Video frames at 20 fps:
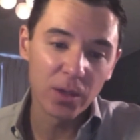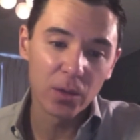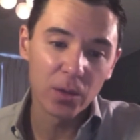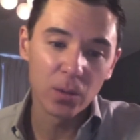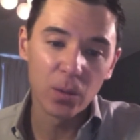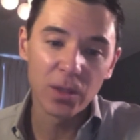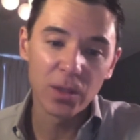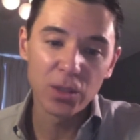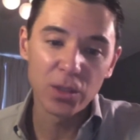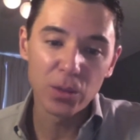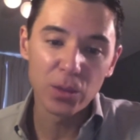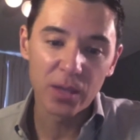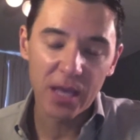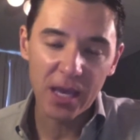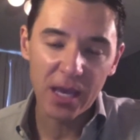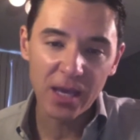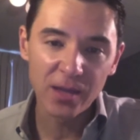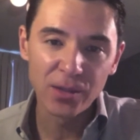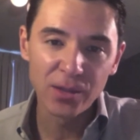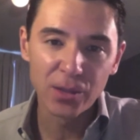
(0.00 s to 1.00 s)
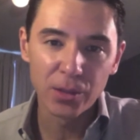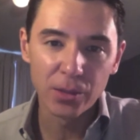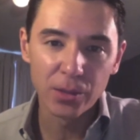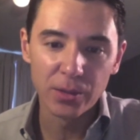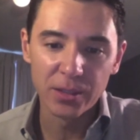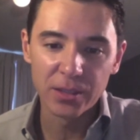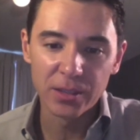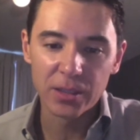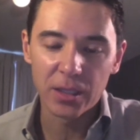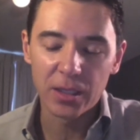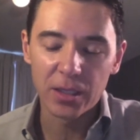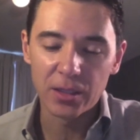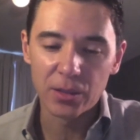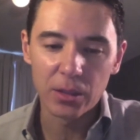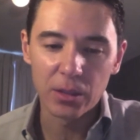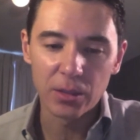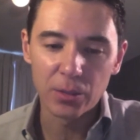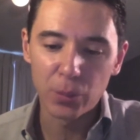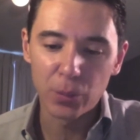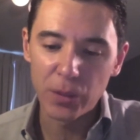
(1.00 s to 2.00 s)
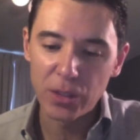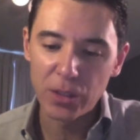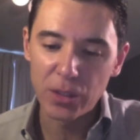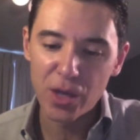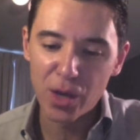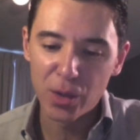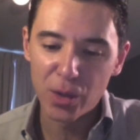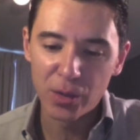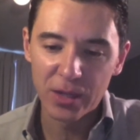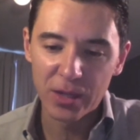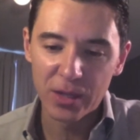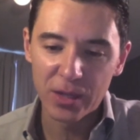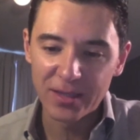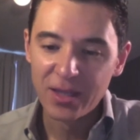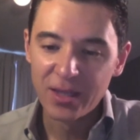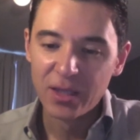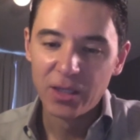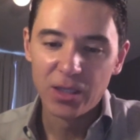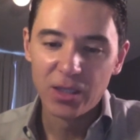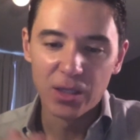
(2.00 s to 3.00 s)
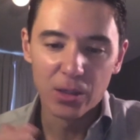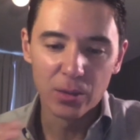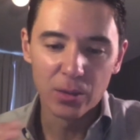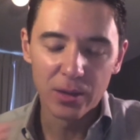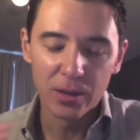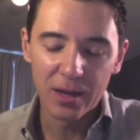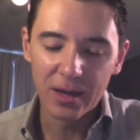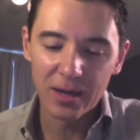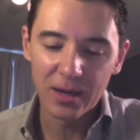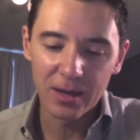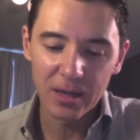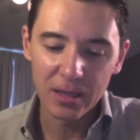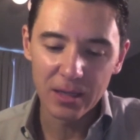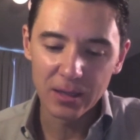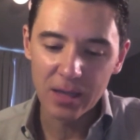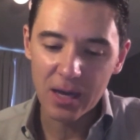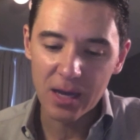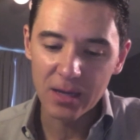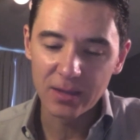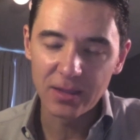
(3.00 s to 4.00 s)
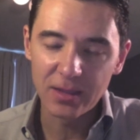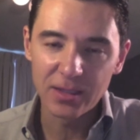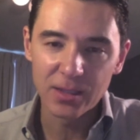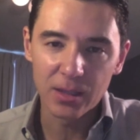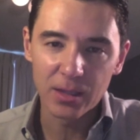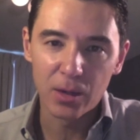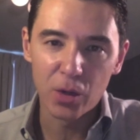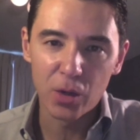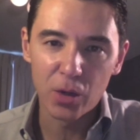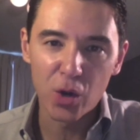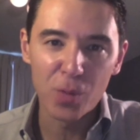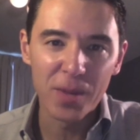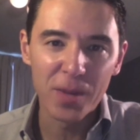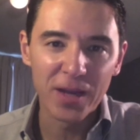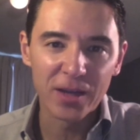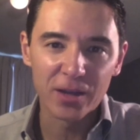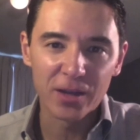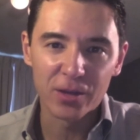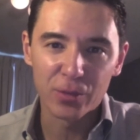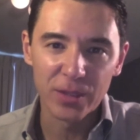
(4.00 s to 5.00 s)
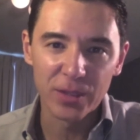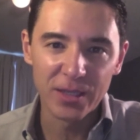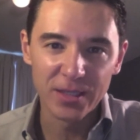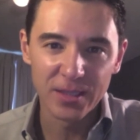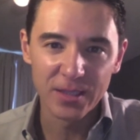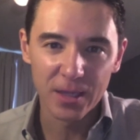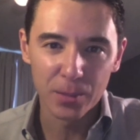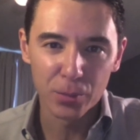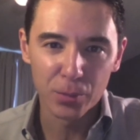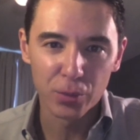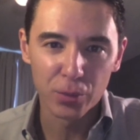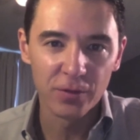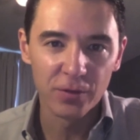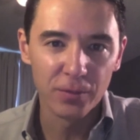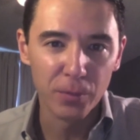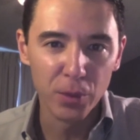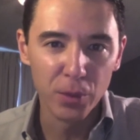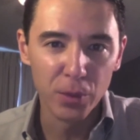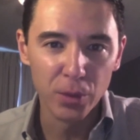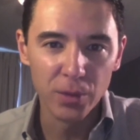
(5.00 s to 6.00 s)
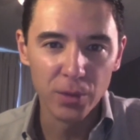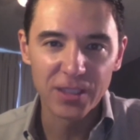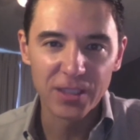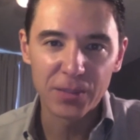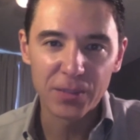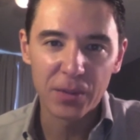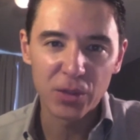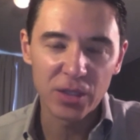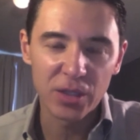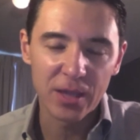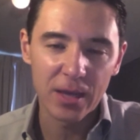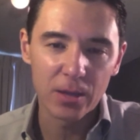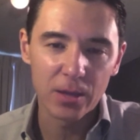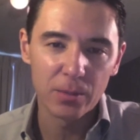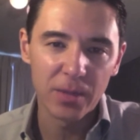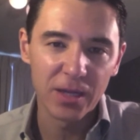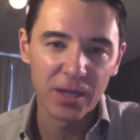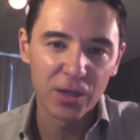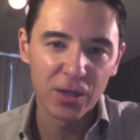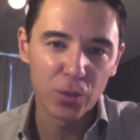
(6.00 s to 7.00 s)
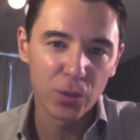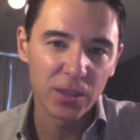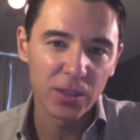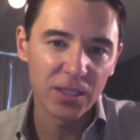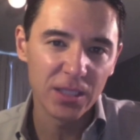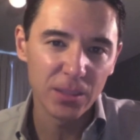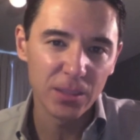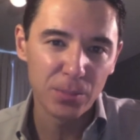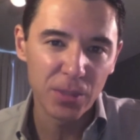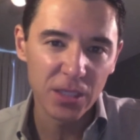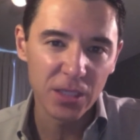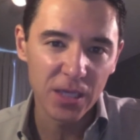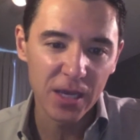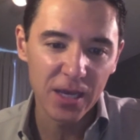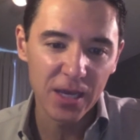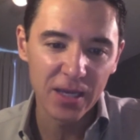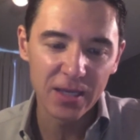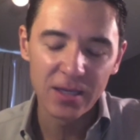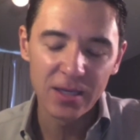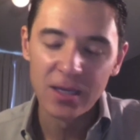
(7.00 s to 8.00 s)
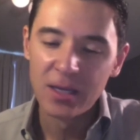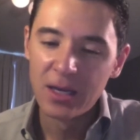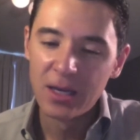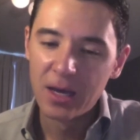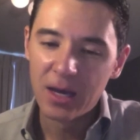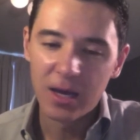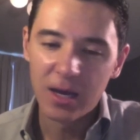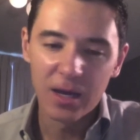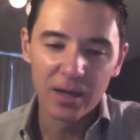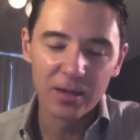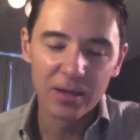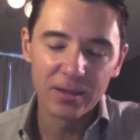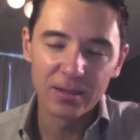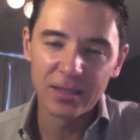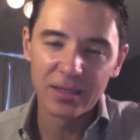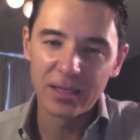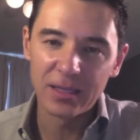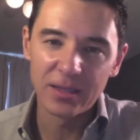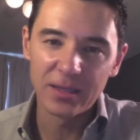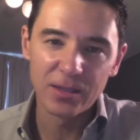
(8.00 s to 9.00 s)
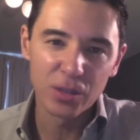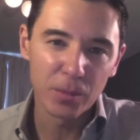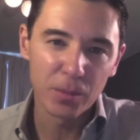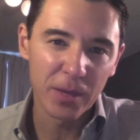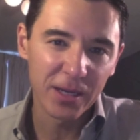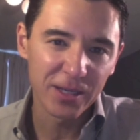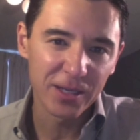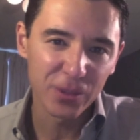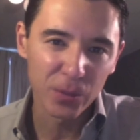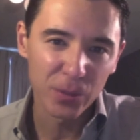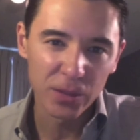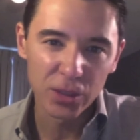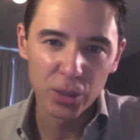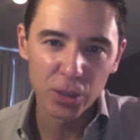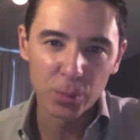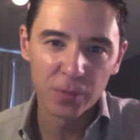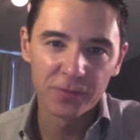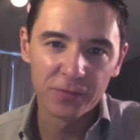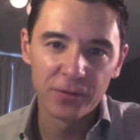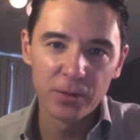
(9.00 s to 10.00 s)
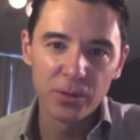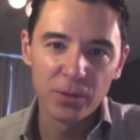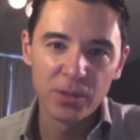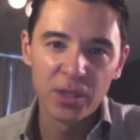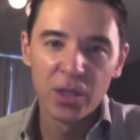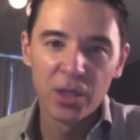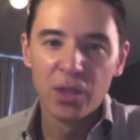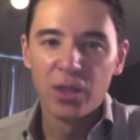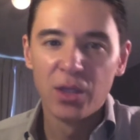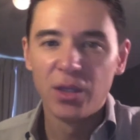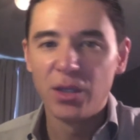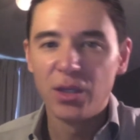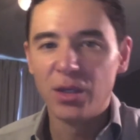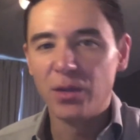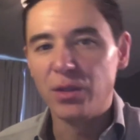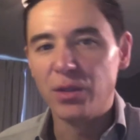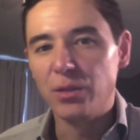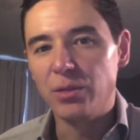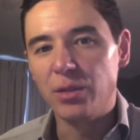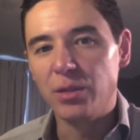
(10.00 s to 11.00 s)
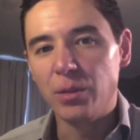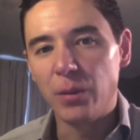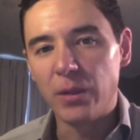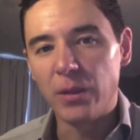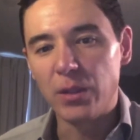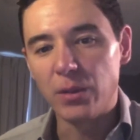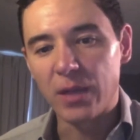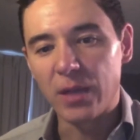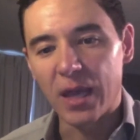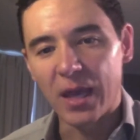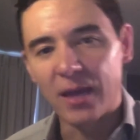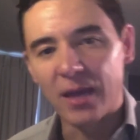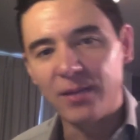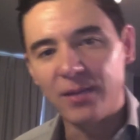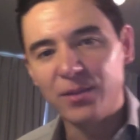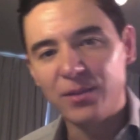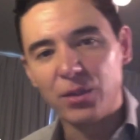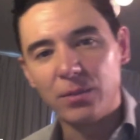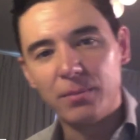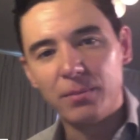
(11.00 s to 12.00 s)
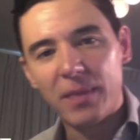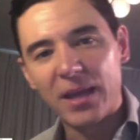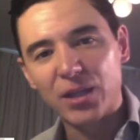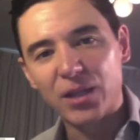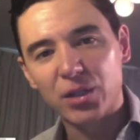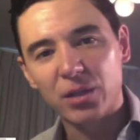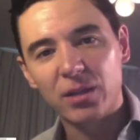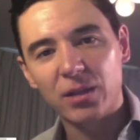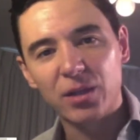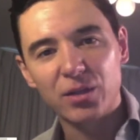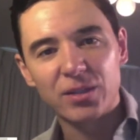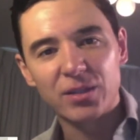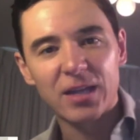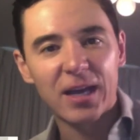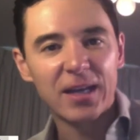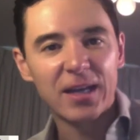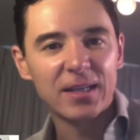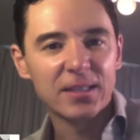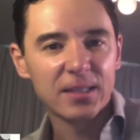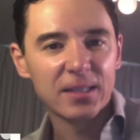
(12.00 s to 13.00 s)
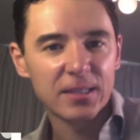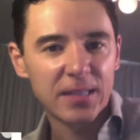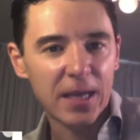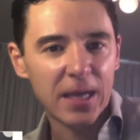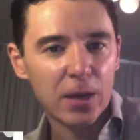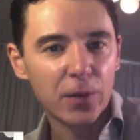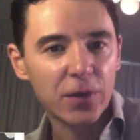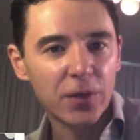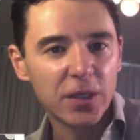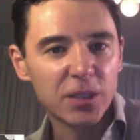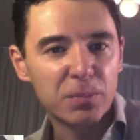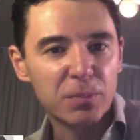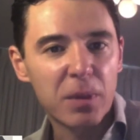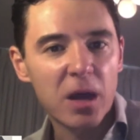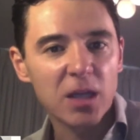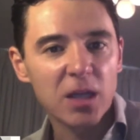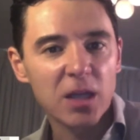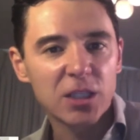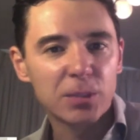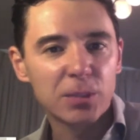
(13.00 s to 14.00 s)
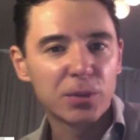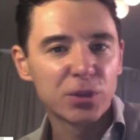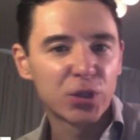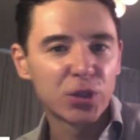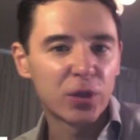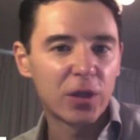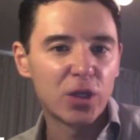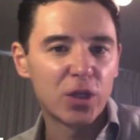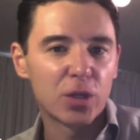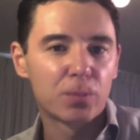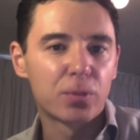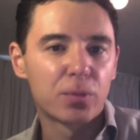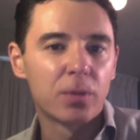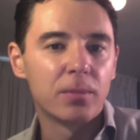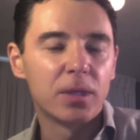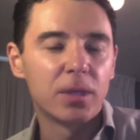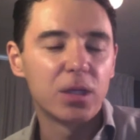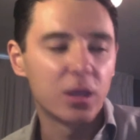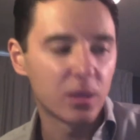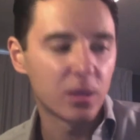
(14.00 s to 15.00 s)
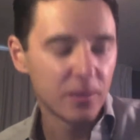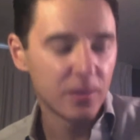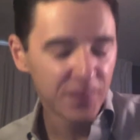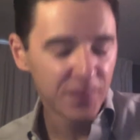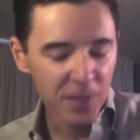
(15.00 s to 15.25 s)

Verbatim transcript: what you can do is is is we know that you know, uh, a lot of these uh, omega 3s that improve mood, especially that omega 3 EPA, mm-hmm. uh, getting these omega 3 superfoods, you know, you do what you can to make sure that your diet is as healthy as possible so that you're, you're,